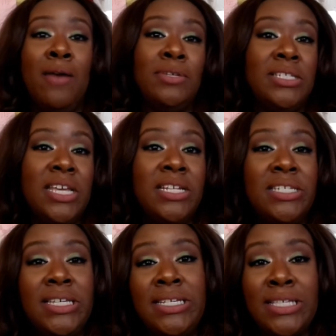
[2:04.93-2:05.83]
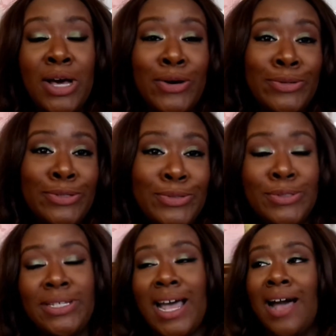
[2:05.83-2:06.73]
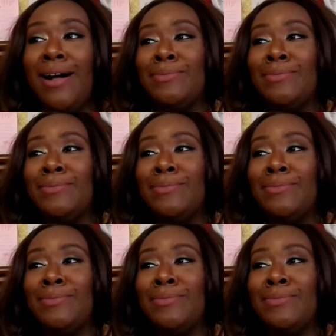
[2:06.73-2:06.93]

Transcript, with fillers: was getting tees old school style.